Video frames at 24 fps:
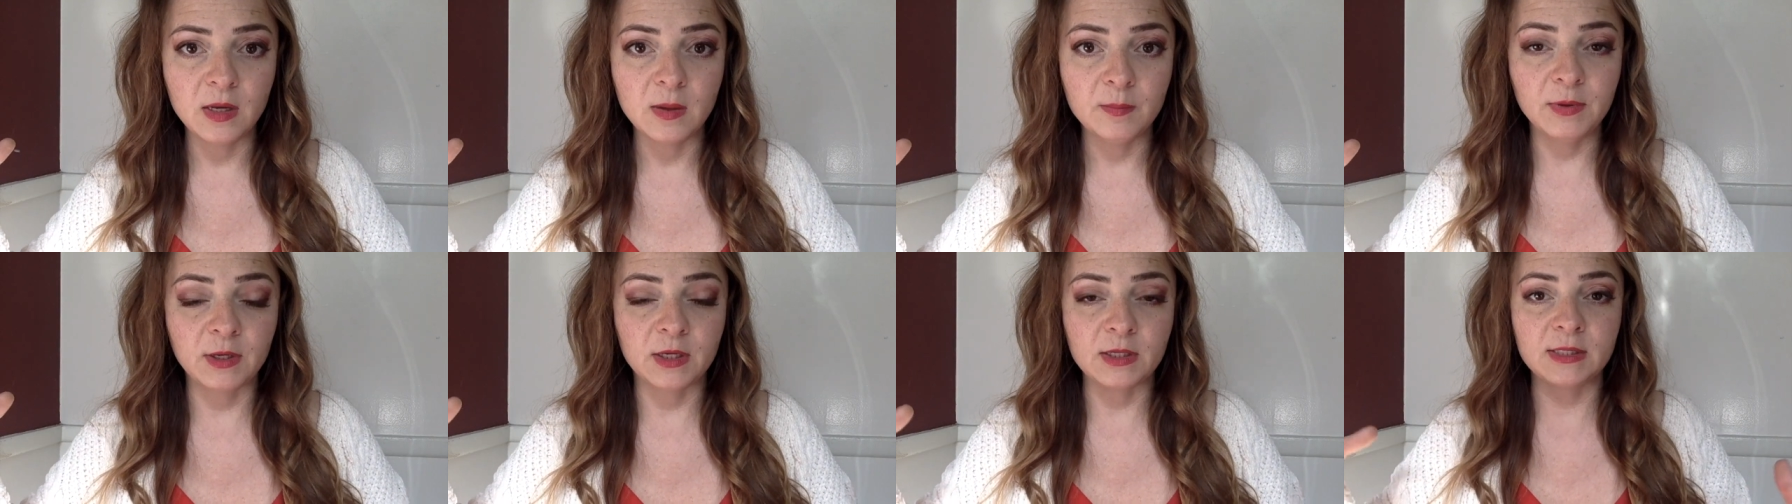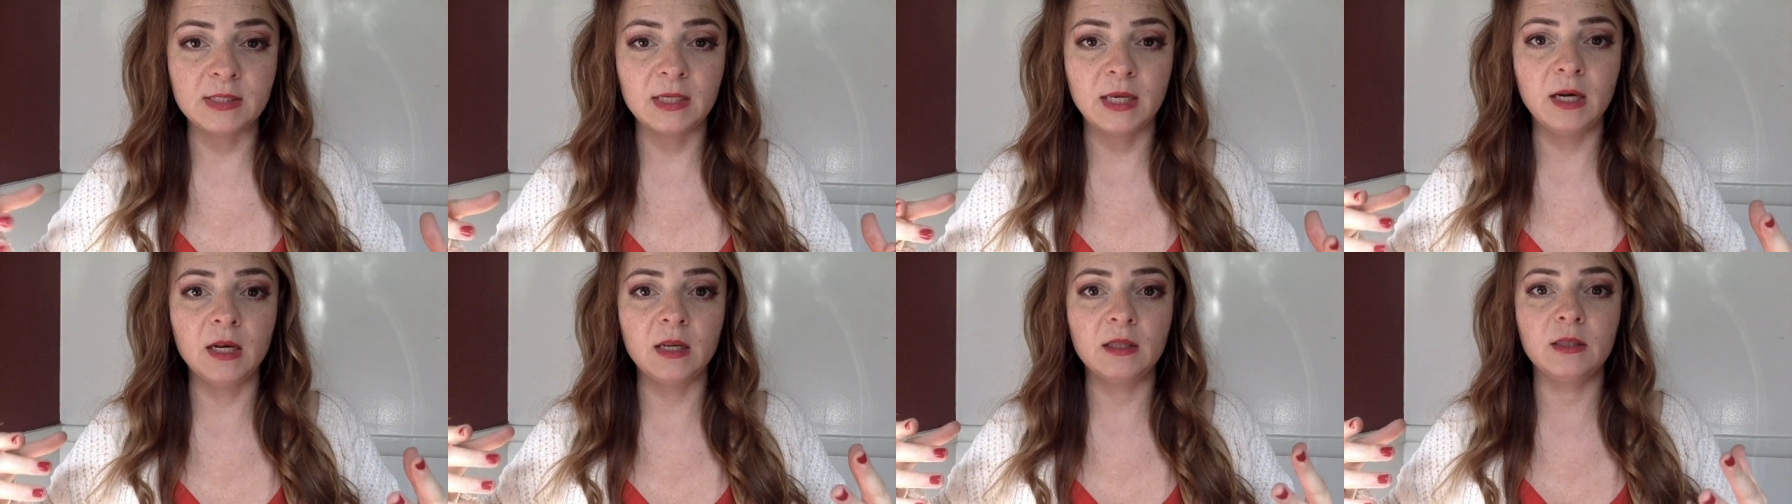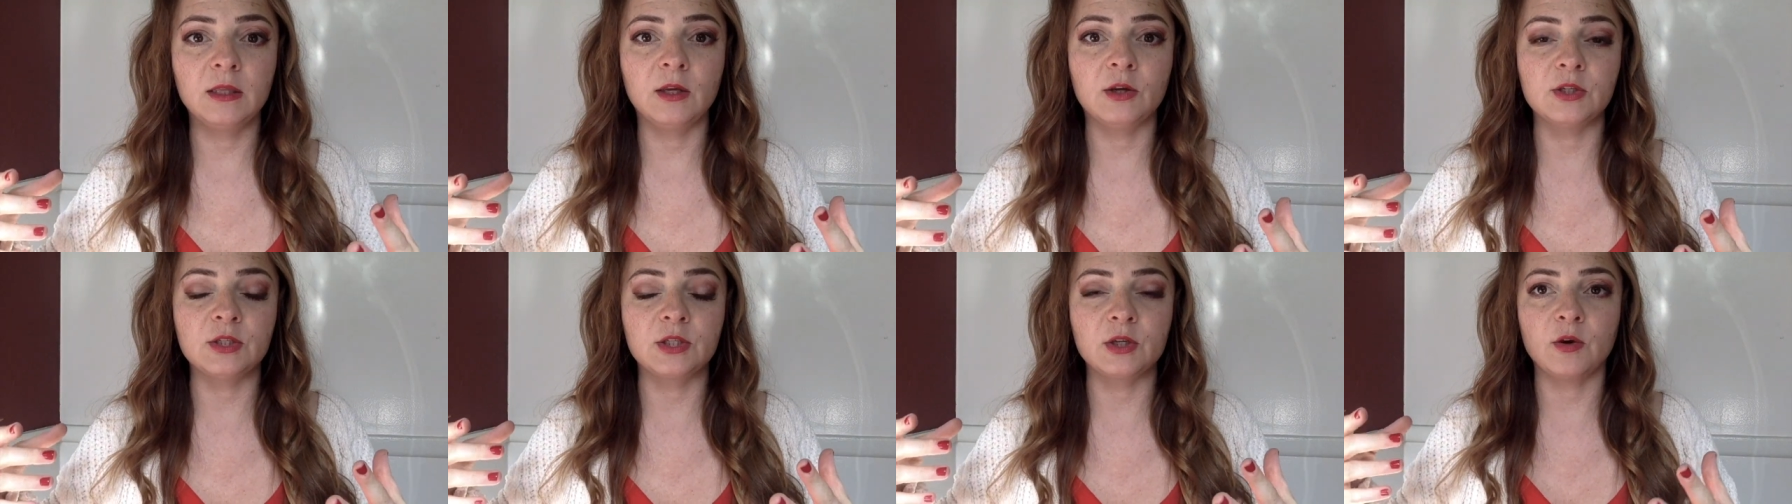because they
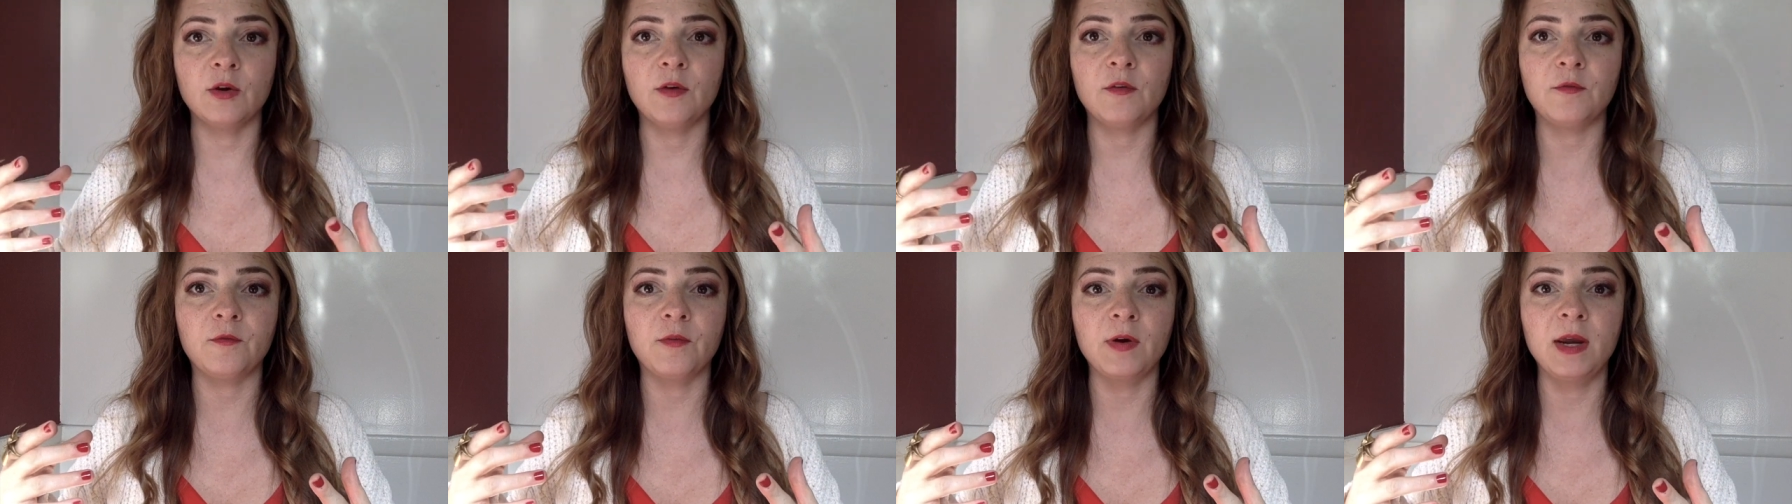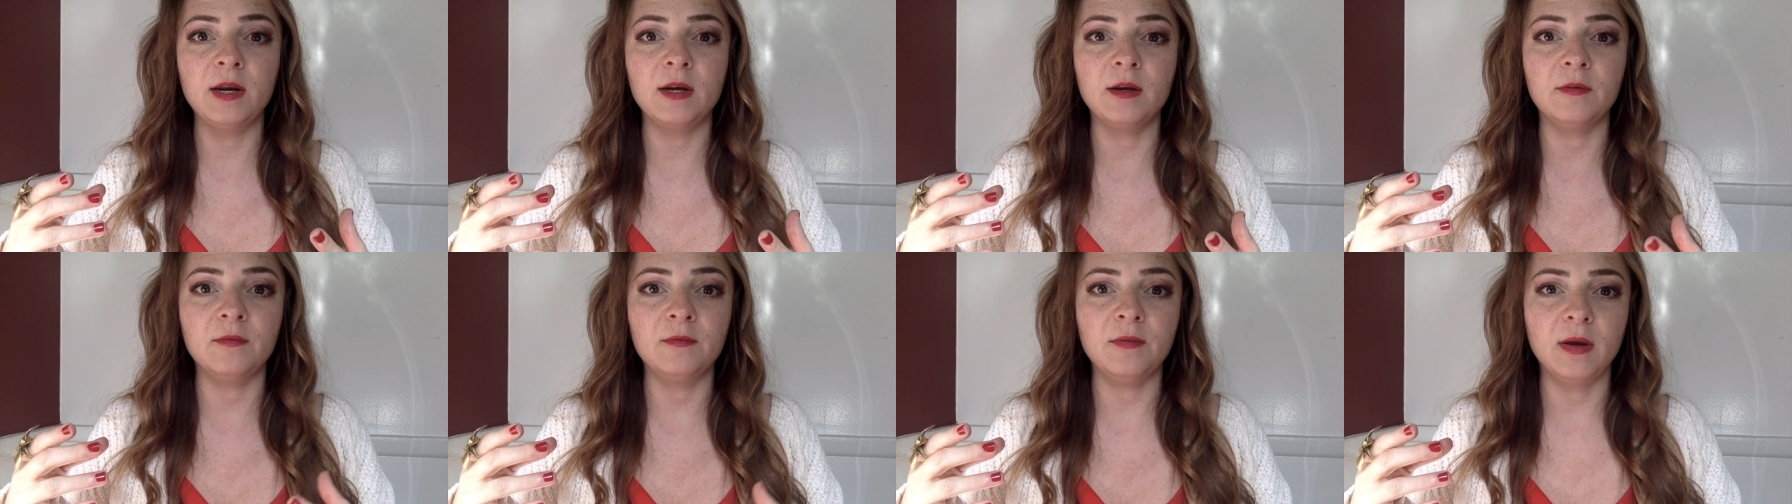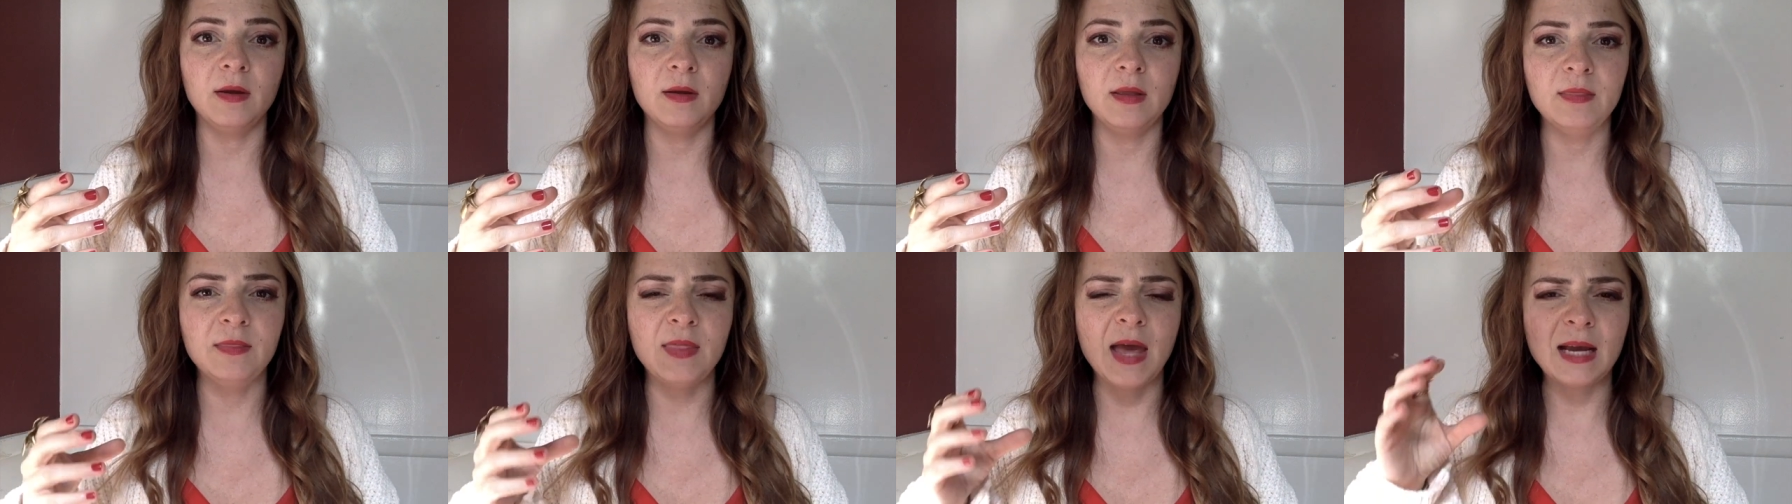because they're afraid of
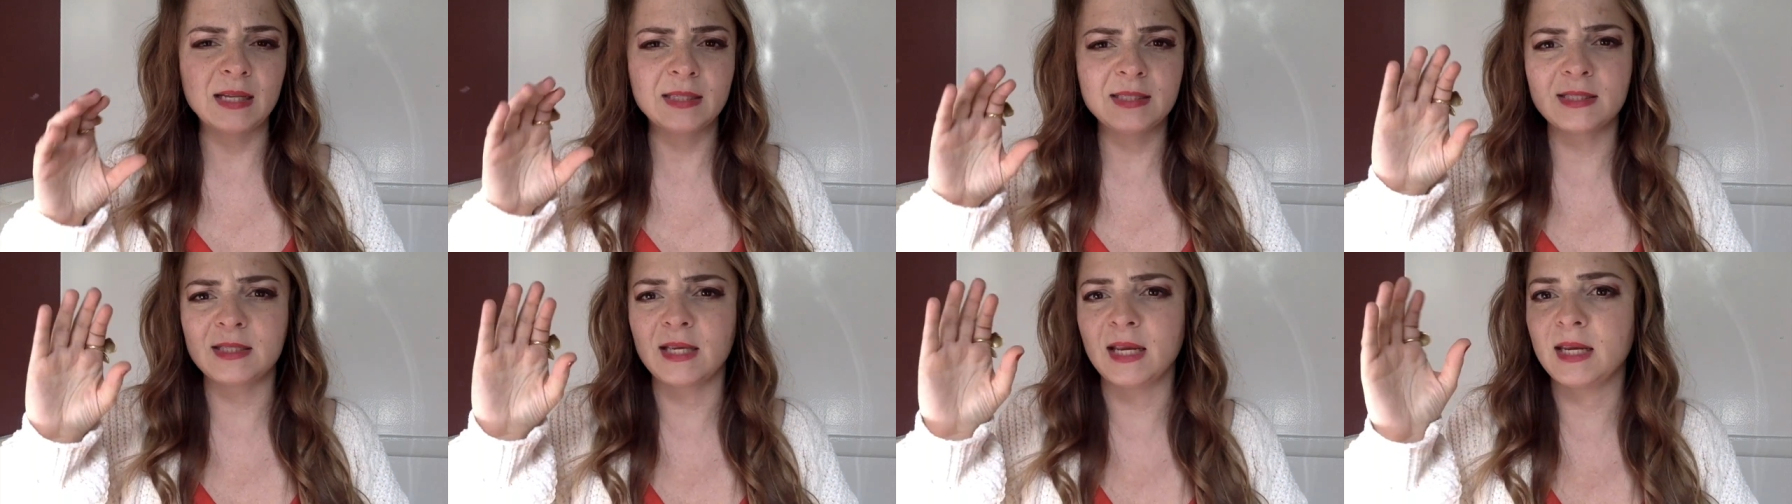that's